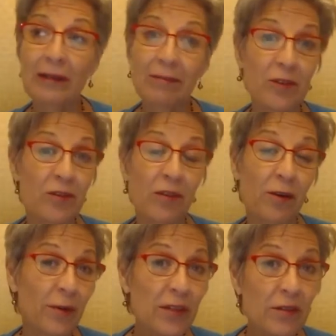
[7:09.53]
There's a lot
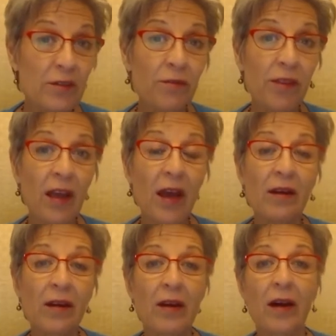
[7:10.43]
of reasons for that.
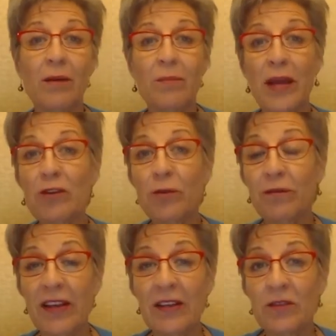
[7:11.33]
Major
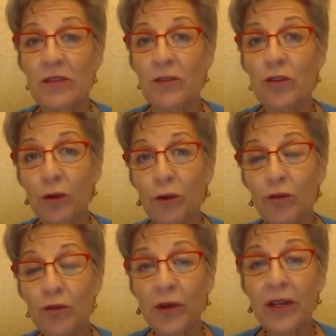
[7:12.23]
advances in
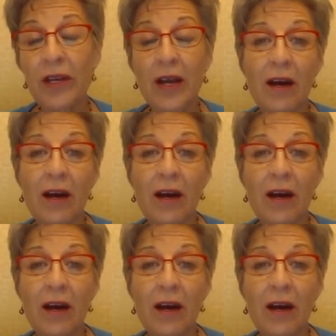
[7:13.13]
surgery.